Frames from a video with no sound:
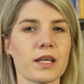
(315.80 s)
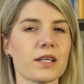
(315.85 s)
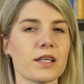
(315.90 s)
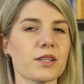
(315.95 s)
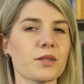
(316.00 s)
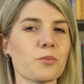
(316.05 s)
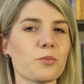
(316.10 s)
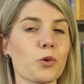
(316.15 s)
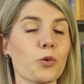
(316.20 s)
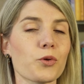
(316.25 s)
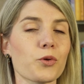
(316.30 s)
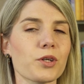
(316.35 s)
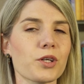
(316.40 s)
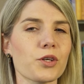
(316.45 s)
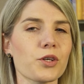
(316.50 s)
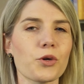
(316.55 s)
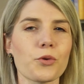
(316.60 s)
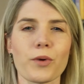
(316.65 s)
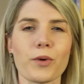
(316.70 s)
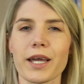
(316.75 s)
In the
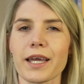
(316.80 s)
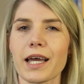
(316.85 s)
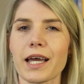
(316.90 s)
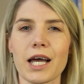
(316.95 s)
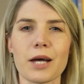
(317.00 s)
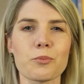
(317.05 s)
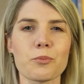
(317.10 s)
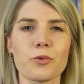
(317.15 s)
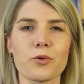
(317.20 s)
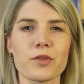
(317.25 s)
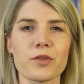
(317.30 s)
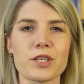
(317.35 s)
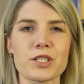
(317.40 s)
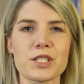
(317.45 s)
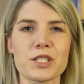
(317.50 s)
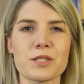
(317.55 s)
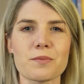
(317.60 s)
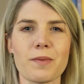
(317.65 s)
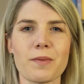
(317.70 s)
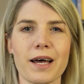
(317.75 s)
morning you wake up with a
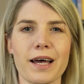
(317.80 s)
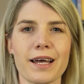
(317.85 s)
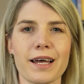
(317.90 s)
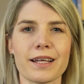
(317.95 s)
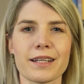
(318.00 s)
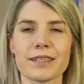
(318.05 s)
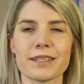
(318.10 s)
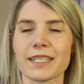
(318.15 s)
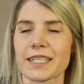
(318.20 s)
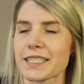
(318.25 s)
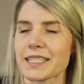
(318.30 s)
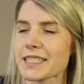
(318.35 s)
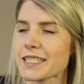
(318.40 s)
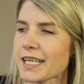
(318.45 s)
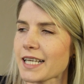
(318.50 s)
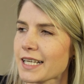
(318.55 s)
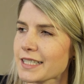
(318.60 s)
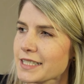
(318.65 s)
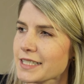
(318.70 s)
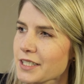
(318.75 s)
smile,
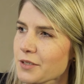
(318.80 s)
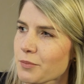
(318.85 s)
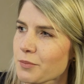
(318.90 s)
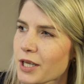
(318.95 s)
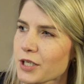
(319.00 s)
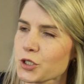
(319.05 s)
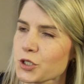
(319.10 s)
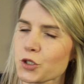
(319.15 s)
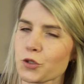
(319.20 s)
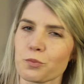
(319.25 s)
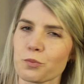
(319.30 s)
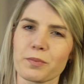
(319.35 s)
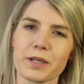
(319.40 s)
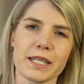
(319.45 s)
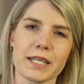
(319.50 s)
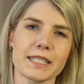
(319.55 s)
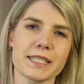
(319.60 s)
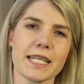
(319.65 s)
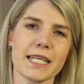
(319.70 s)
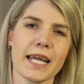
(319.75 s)
excited about your
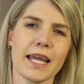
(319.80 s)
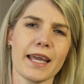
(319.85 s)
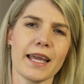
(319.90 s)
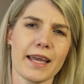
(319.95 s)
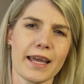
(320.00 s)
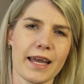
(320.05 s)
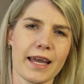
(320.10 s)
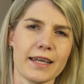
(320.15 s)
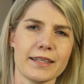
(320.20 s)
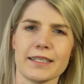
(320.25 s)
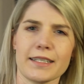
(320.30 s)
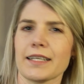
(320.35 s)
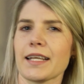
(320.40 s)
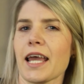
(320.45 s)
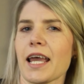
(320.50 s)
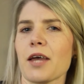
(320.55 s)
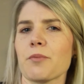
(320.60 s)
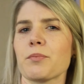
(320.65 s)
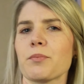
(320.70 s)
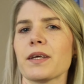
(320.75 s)
big day and in
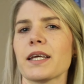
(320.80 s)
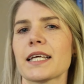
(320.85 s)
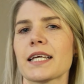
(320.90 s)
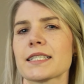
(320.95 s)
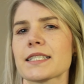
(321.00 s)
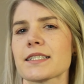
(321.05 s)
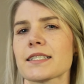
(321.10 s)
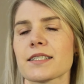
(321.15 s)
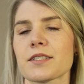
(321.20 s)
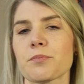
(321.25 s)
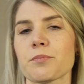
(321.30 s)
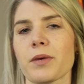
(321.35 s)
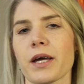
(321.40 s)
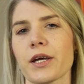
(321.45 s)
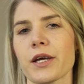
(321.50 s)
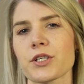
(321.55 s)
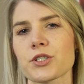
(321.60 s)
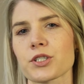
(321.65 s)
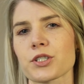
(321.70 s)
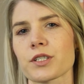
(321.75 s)
happy
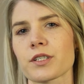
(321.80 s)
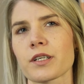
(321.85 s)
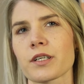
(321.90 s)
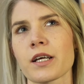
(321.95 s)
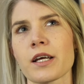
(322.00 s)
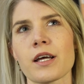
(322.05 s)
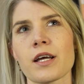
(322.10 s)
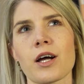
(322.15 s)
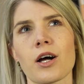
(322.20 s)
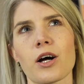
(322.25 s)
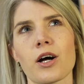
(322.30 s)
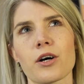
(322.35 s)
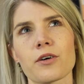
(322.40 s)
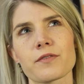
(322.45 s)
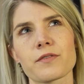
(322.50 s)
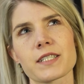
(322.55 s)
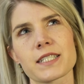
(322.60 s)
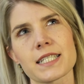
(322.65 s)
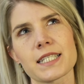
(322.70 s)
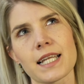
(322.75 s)
anticipation
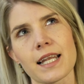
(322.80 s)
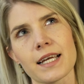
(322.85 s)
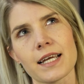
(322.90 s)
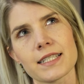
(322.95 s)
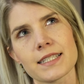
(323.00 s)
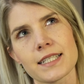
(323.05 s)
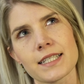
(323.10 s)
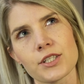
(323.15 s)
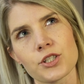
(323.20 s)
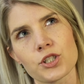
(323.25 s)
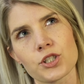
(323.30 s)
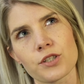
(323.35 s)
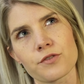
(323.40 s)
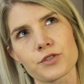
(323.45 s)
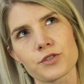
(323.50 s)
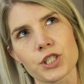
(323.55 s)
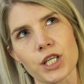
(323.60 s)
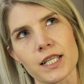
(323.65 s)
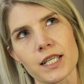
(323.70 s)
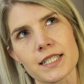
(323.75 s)
of the slight tinge
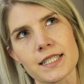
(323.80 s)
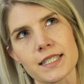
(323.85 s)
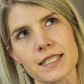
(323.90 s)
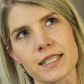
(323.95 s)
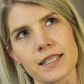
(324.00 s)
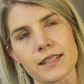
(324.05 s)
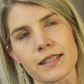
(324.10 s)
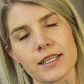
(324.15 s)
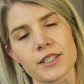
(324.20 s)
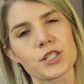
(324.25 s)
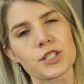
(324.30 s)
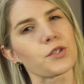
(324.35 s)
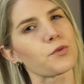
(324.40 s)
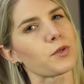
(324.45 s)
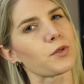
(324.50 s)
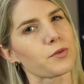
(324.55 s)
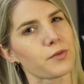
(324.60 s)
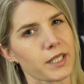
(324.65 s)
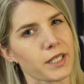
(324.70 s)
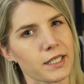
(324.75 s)
of jealousy that you
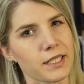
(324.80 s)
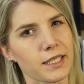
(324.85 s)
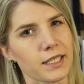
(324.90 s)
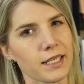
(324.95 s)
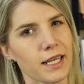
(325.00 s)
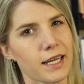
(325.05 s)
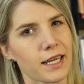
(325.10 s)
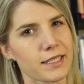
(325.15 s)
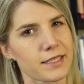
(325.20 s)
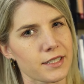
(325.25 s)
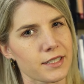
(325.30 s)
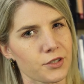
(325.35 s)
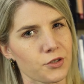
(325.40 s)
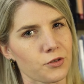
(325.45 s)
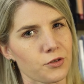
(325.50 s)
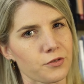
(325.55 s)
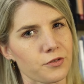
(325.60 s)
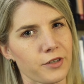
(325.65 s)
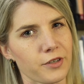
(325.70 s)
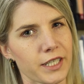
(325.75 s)
will recognize in
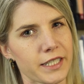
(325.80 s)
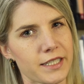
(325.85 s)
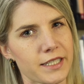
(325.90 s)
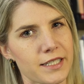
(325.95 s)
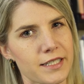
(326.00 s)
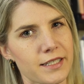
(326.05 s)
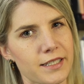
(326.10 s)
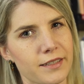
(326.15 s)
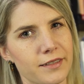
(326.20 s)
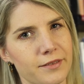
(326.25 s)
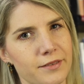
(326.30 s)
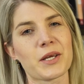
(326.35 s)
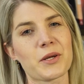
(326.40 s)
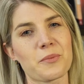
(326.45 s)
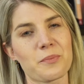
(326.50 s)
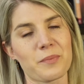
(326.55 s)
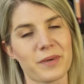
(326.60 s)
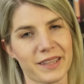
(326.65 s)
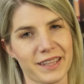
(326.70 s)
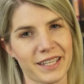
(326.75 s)
your friends.
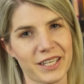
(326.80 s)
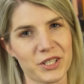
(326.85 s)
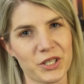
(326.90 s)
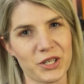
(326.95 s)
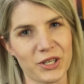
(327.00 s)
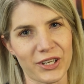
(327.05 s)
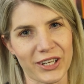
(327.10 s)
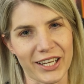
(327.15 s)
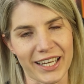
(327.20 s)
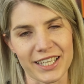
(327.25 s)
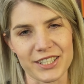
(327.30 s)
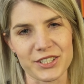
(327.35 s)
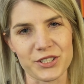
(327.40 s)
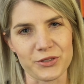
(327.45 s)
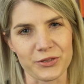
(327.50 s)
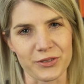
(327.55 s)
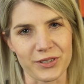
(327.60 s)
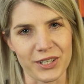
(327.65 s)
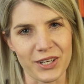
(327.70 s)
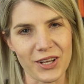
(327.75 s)
But then you look at
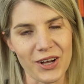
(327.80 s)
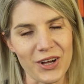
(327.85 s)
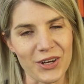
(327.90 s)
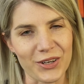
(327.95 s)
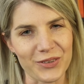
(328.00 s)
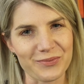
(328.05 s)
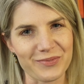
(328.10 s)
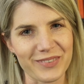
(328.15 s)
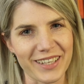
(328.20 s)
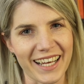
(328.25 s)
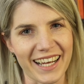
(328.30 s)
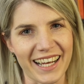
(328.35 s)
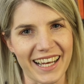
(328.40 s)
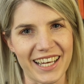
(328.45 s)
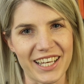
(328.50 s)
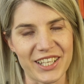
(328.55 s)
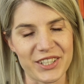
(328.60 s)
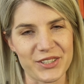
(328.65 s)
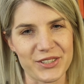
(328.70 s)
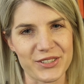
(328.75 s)
your alarm
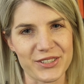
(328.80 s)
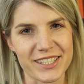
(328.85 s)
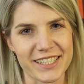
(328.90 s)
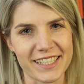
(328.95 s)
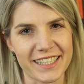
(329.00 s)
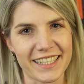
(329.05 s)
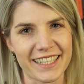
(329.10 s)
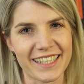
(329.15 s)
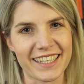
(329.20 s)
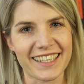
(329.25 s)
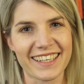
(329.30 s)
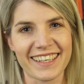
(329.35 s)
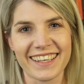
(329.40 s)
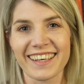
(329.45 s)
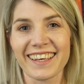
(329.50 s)
and you see